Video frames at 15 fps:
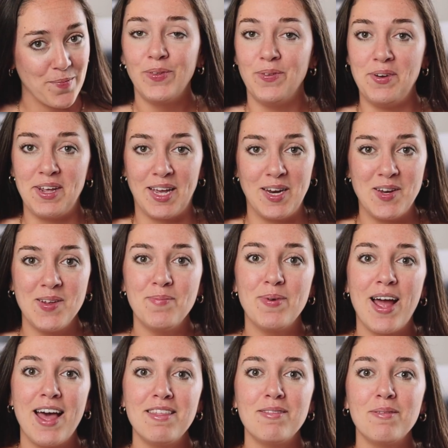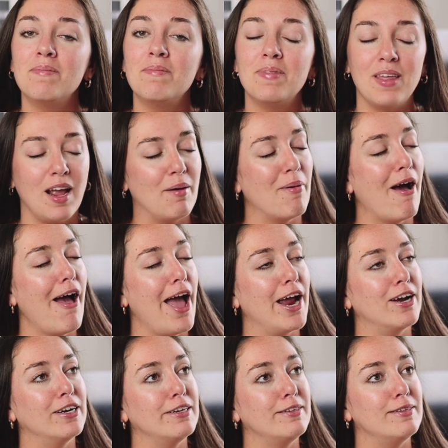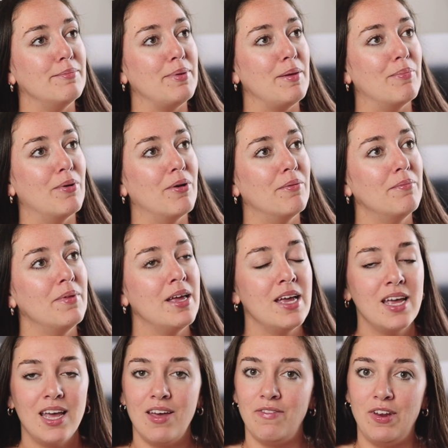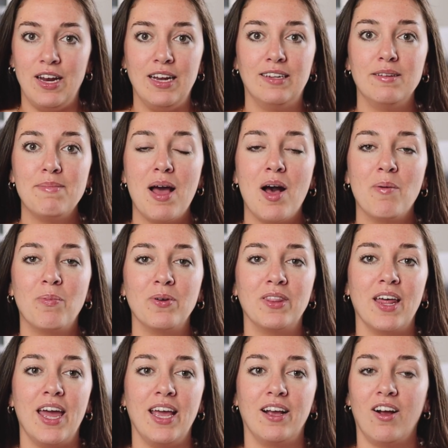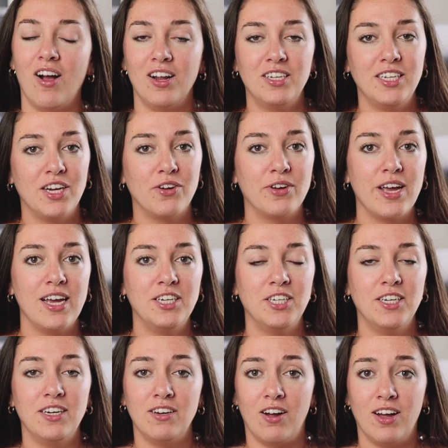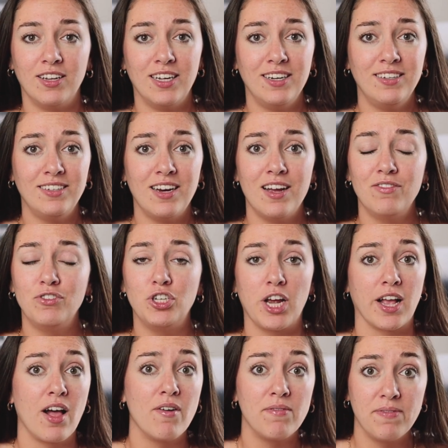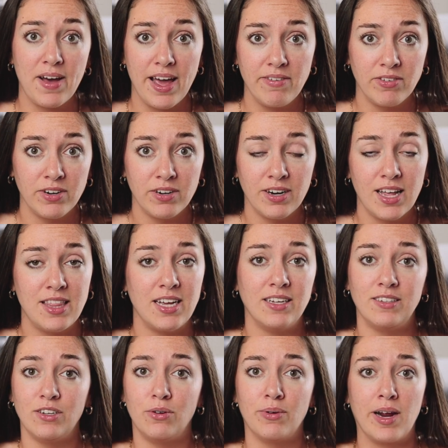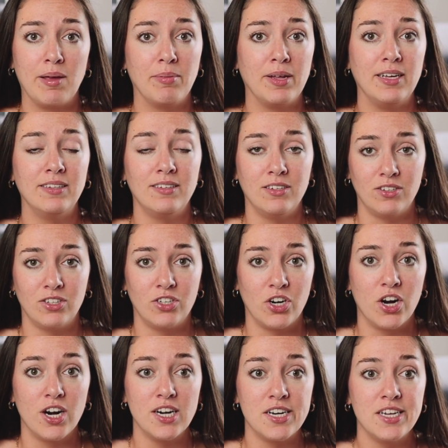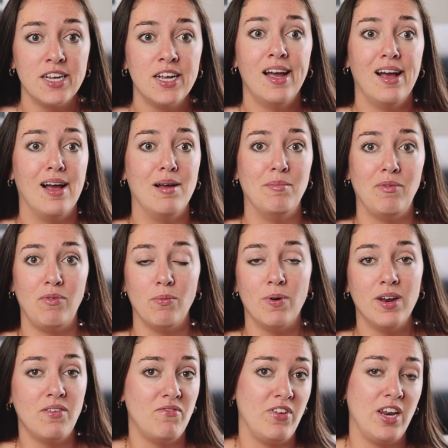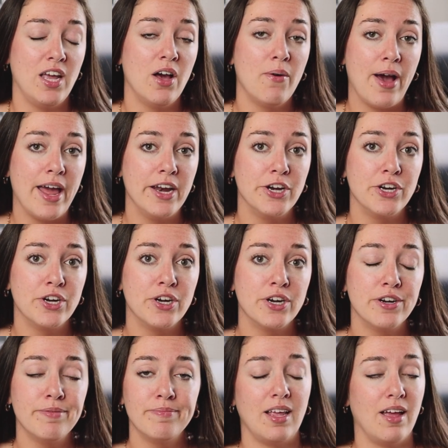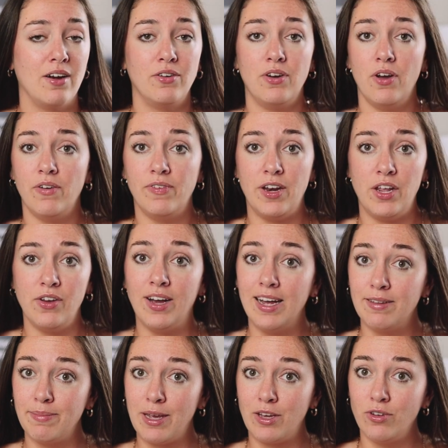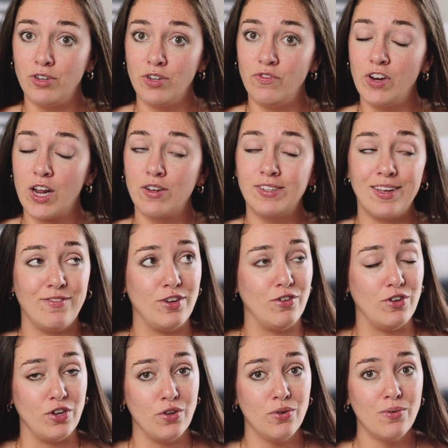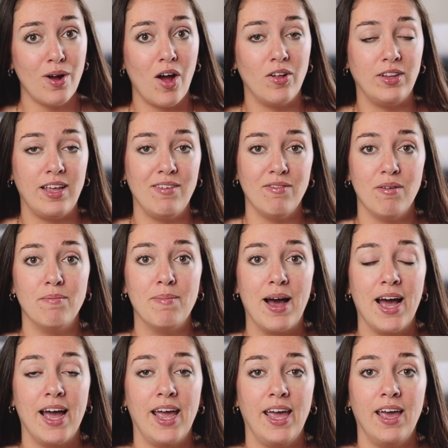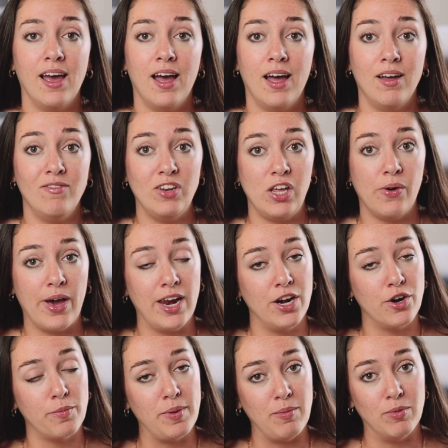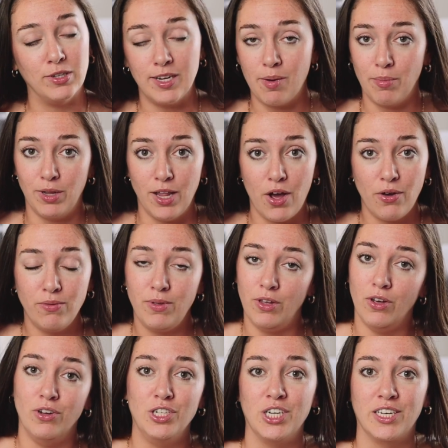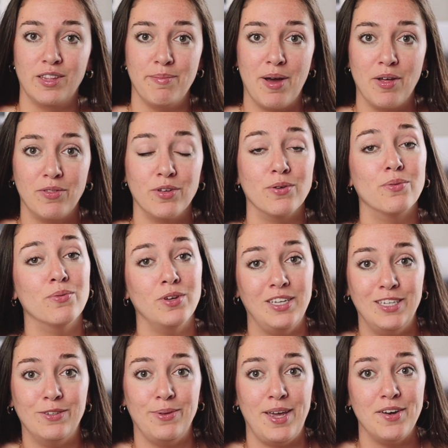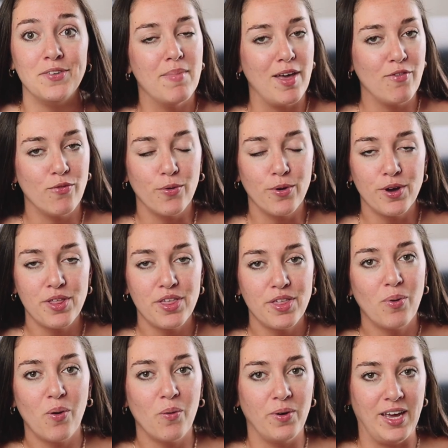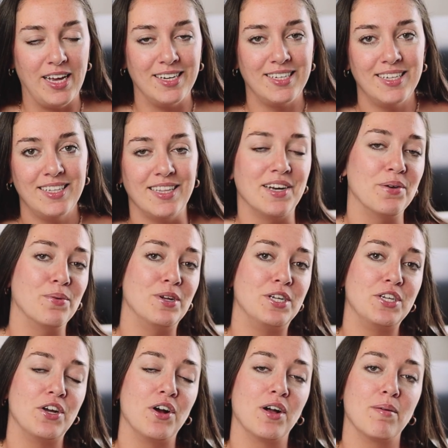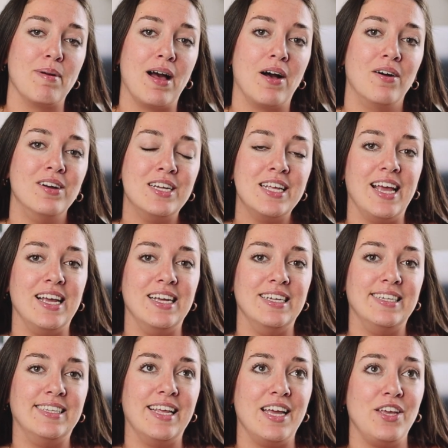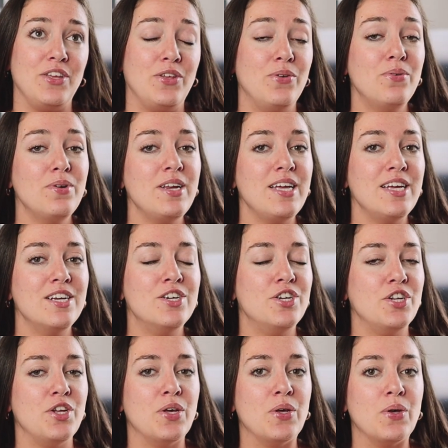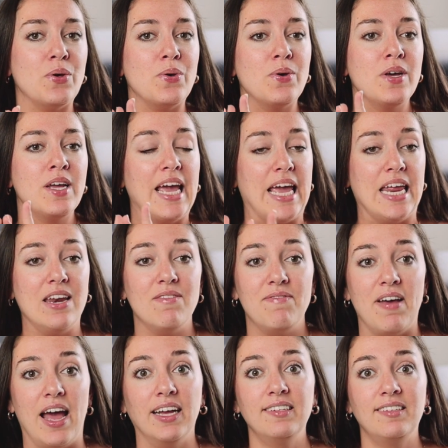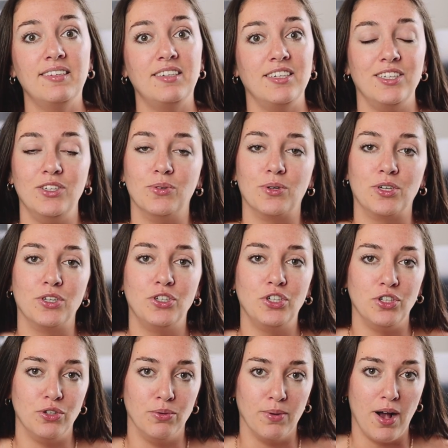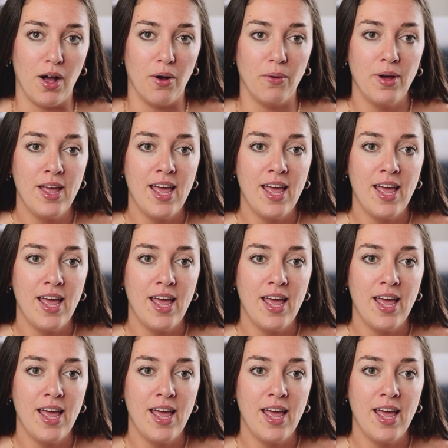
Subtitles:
So take a deep breath. Think about hiring some people. If you need some help with like content creation and online stuff, check out Fiverr. I think it's a great place to start. If you want a video editor, I don't know if any of you guys make YouTube videos. If you do, I'll leave my video editor people down below. You can go and check them out. They're really sweet. My fourth point that I want to talk about is that you need to invest in order to grow.